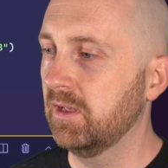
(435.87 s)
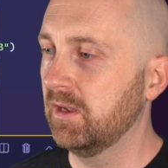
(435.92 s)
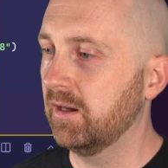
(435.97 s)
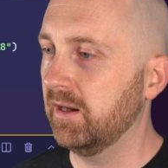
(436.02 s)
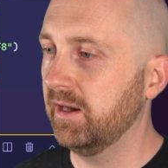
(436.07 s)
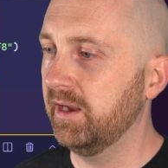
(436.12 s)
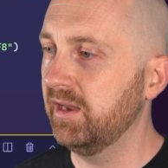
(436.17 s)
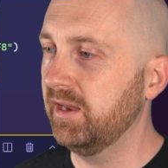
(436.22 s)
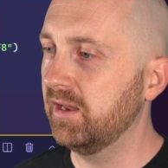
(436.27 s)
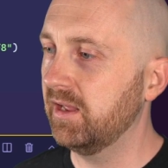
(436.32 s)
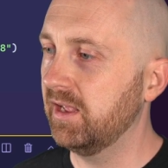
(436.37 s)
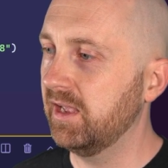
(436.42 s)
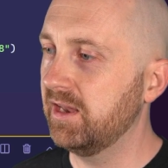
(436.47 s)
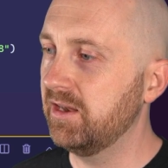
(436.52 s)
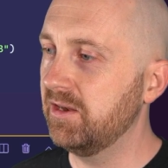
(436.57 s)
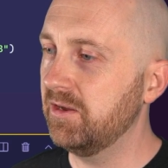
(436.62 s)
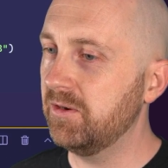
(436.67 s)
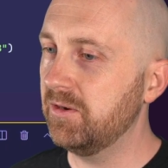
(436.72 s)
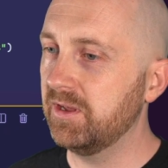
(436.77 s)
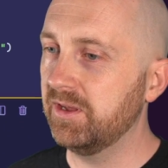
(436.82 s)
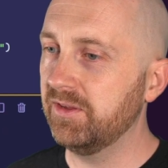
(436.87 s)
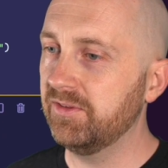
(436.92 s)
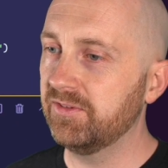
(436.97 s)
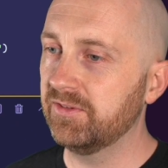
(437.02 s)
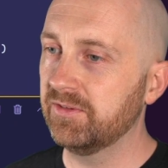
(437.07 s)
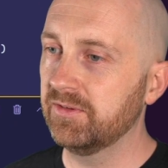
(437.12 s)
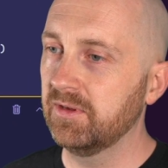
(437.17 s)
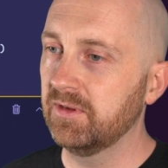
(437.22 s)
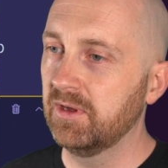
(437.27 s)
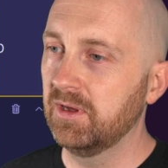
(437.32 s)
right? And
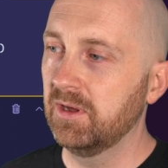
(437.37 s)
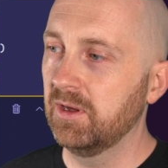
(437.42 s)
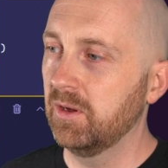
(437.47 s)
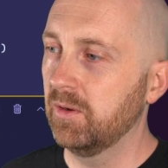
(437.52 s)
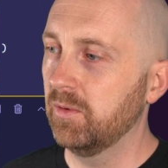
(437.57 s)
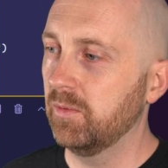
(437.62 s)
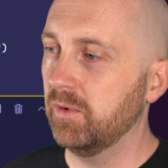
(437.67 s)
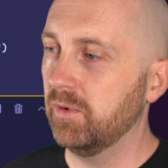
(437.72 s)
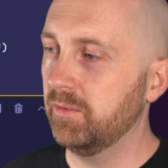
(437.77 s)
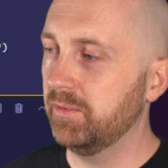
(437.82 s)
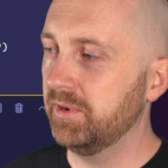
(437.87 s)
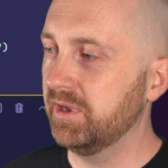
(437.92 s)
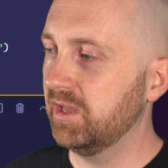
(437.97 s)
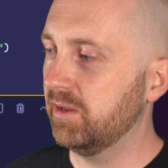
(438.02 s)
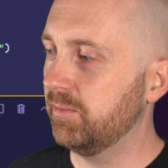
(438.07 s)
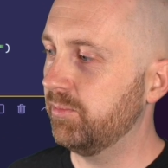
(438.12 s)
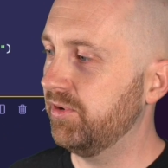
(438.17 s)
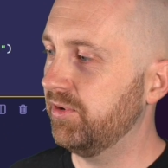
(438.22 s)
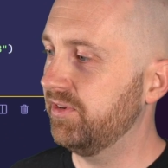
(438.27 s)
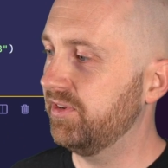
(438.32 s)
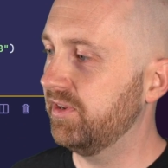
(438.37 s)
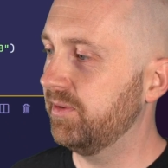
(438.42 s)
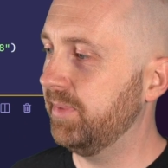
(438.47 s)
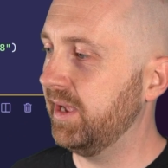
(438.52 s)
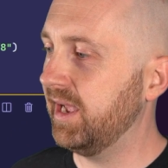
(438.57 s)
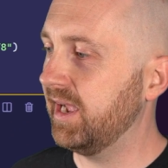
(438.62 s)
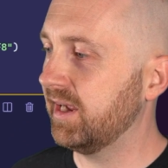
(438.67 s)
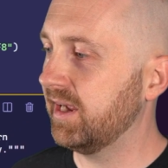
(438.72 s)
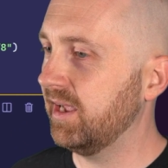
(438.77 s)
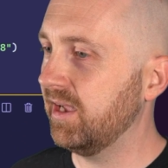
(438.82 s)
notice what we get printed
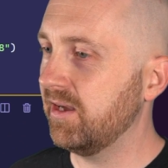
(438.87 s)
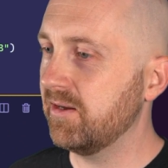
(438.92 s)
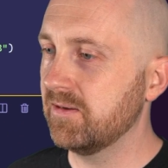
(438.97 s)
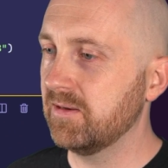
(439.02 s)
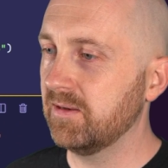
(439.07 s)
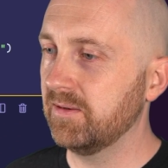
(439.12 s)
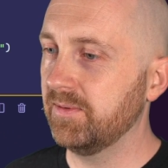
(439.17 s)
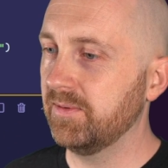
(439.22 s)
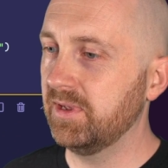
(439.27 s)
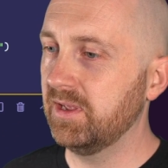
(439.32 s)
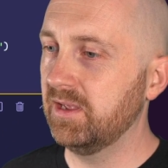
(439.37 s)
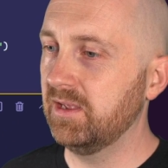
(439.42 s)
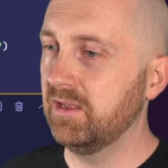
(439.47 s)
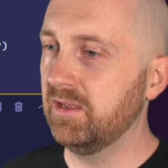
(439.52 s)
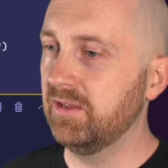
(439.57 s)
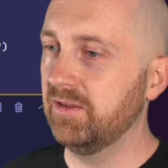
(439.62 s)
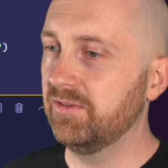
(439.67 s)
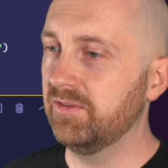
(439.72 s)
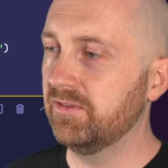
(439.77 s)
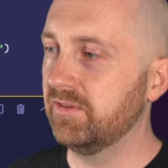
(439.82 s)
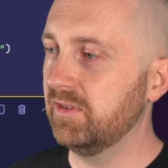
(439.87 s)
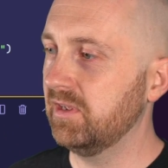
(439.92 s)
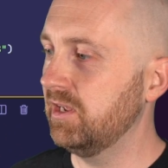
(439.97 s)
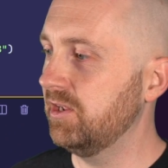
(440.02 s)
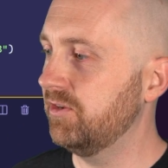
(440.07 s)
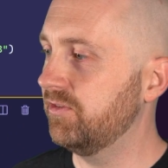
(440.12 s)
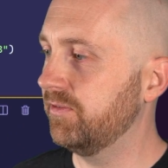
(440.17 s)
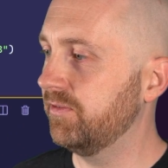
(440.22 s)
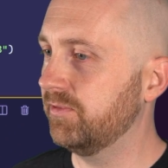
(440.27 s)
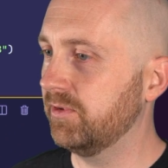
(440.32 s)
back out is
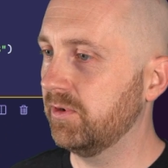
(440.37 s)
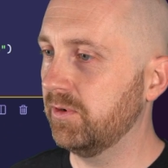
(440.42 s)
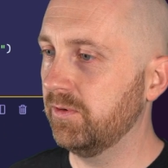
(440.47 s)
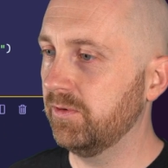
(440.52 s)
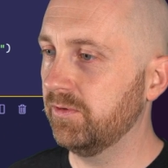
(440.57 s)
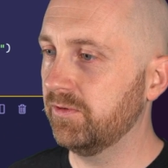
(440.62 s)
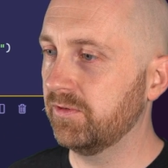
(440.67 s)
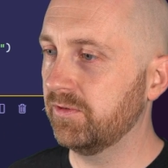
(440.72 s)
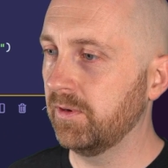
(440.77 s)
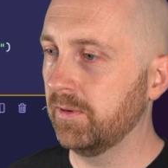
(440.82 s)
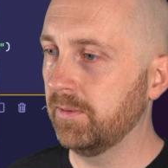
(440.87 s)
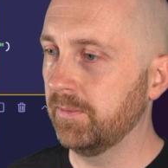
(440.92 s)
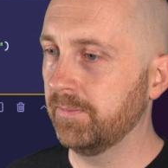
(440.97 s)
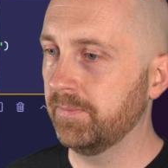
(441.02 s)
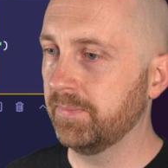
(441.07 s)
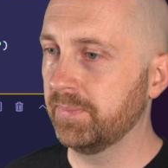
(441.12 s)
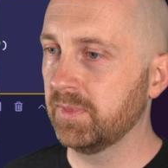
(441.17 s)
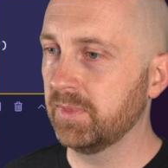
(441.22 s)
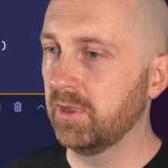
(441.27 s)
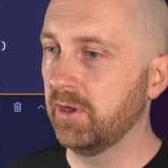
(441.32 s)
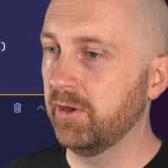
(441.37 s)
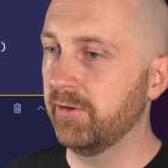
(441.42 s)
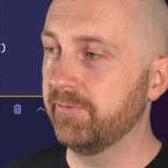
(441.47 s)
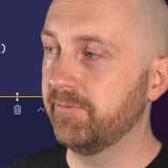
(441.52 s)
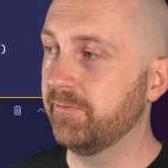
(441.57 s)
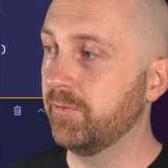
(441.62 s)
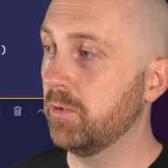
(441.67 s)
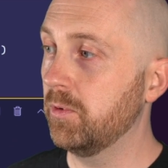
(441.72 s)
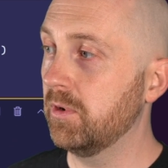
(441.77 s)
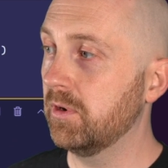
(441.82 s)
each of those
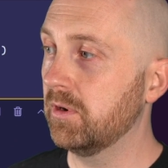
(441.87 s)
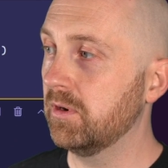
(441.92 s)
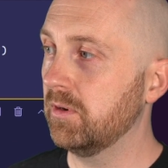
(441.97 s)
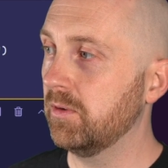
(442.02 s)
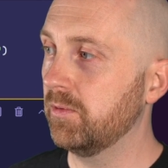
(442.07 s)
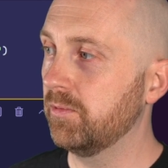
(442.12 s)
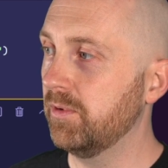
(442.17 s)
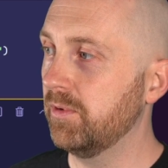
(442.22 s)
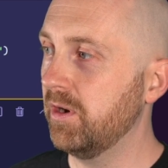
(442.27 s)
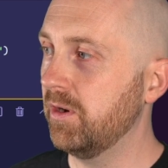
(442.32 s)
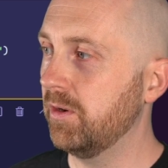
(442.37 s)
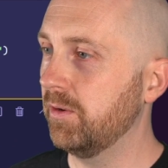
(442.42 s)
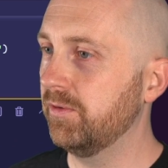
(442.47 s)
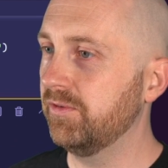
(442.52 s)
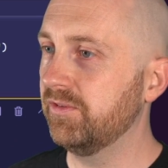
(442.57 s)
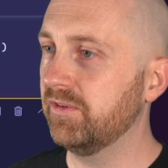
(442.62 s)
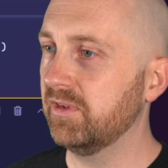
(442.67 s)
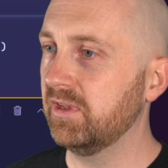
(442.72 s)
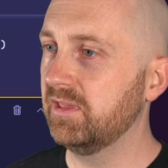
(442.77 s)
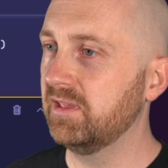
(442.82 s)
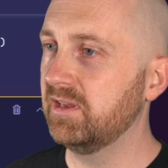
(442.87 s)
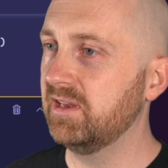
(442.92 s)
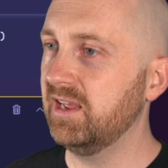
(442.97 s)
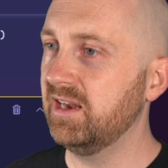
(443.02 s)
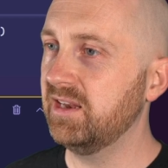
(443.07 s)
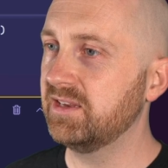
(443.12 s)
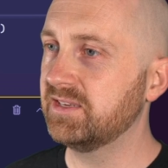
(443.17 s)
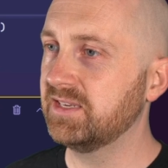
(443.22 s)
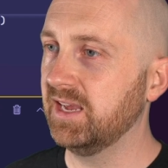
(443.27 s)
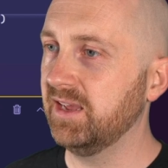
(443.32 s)
four rows in the
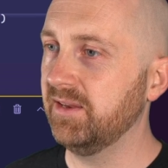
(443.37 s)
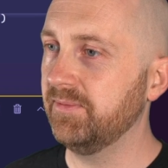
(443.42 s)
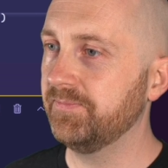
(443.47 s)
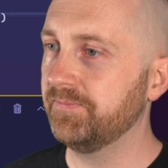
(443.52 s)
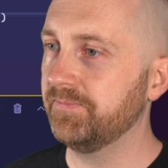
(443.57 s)
data set